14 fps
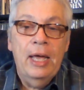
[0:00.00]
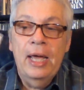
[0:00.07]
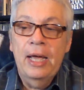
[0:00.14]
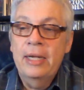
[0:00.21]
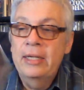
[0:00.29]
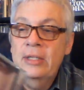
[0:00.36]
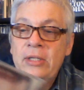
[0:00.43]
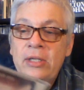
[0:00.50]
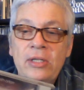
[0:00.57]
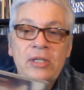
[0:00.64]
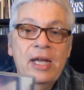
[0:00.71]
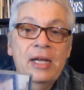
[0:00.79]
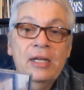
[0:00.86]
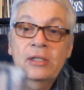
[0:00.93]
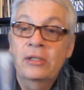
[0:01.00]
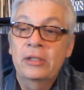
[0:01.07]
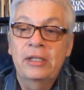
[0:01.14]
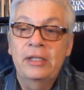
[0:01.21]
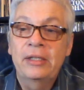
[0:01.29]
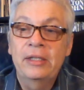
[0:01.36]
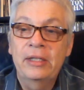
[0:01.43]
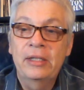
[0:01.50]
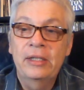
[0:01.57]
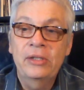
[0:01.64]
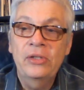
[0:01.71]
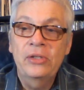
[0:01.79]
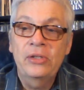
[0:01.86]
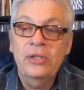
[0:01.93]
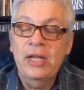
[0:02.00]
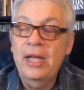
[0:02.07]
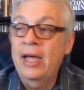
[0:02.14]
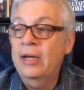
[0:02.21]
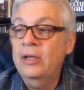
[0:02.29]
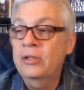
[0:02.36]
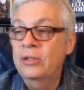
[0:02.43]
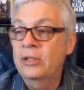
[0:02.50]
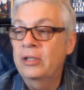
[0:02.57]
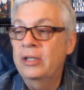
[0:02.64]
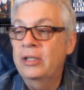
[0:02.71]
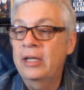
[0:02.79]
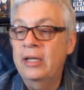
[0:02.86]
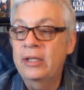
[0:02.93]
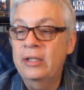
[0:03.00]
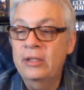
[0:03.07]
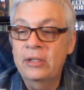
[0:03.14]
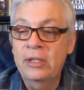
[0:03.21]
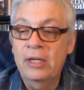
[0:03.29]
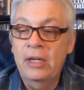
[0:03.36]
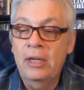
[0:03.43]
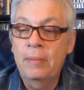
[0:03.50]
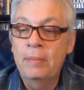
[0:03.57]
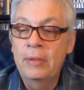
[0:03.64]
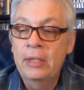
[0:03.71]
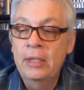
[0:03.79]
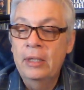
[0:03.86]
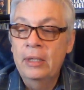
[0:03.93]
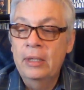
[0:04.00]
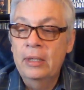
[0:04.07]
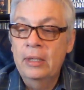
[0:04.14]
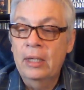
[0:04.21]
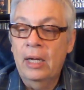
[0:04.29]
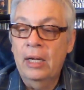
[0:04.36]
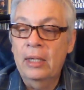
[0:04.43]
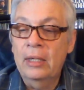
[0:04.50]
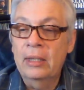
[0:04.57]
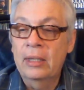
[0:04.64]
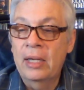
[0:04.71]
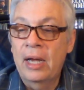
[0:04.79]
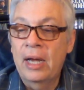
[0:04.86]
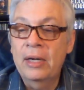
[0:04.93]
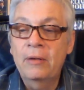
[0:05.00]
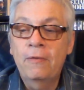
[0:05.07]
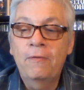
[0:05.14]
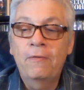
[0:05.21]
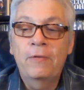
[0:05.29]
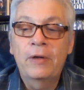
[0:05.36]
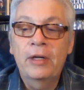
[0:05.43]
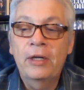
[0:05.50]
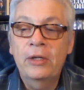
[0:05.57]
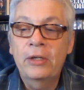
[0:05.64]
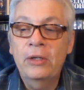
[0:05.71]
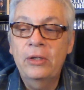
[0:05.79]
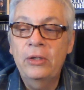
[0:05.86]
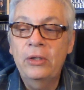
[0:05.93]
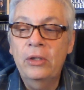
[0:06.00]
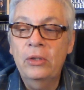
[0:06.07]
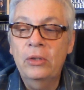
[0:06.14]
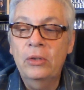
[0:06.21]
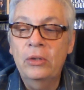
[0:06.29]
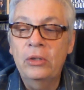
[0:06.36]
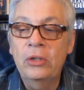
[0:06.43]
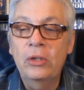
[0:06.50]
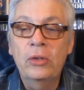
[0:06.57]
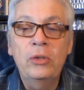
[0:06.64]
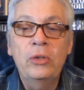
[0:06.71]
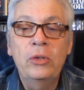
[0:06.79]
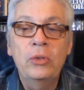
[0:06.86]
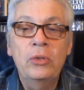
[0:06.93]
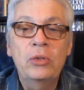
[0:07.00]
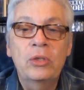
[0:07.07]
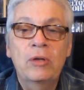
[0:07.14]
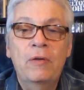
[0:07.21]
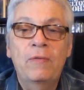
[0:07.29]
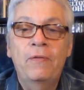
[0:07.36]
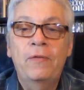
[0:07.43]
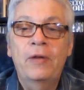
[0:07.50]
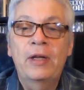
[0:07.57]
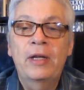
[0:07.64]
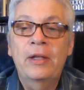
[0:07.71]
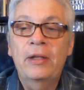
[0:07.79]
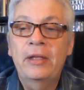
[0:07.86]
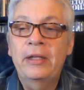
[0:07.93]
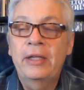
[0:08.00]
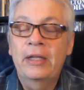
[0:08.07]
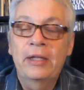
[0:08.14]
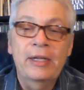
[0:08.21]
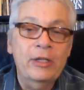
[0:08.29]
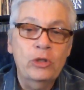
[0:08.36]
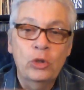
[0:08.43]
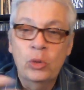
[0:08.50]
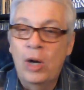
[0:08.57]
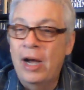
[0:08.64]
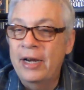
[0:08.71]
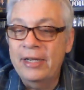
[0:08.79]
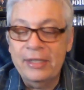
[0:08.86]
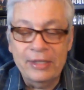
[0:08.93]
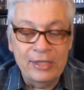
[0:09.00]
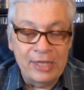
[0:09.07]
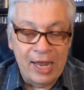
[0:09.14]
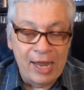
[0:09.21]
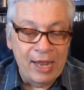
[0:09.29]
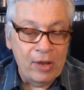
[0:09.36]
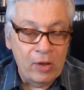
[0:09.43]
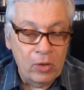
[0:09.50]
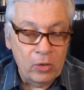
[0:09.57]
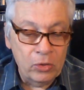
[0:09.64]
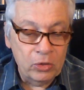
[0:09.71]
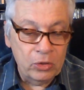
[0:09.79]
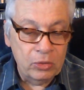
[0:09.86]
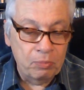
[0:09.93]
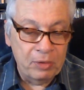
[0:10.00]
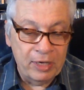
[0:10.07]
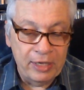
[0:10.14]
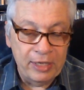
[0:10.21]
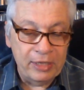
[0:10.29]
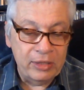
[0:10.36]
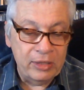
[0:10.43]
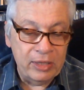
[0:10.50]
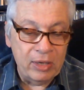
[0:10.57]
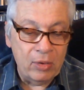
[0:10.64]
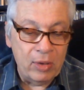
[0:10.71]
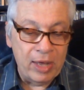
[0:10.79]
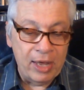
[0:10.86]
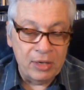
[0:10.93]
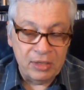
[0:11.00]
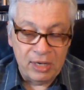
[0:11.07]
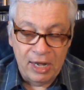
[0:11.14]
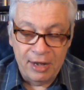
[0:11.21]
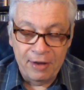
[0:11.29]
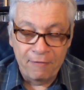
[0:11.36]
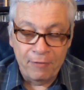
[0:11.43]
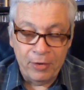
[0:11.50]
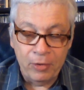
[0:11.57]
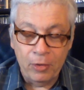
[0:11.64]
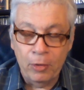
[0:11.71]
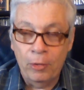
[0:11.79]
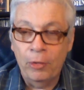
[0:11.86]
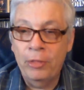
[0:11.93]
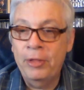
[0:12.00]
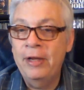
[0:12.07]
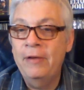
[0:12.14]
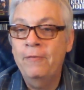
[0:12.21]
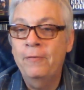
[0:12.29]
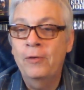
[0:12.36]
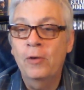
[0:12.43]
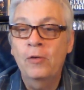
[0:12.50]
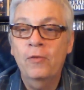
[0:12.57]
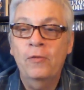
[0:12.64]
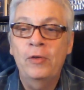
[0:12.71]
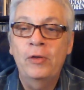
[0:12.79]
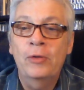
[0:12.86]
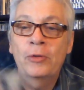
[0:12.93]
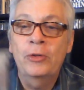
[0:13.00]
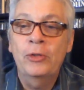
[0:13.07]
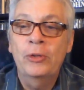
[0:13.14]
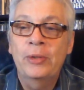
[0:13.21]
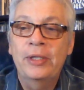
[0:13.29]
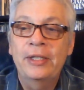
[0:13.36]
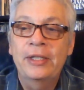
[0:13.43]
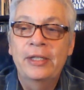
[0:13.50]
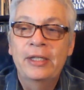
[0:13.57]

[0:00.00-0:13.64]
And this is excellent. This is excellent. It's a lot of use of the electronic sounds, but it still has kind of an earthy folk feel to it.